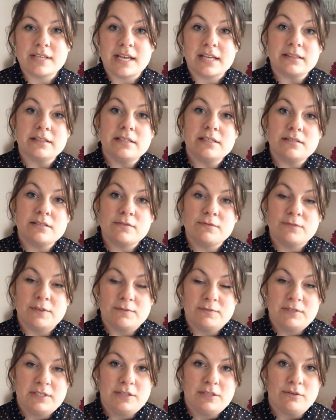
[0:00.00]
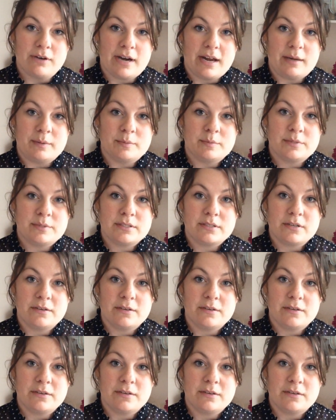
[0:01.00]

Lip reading: at least 50 grams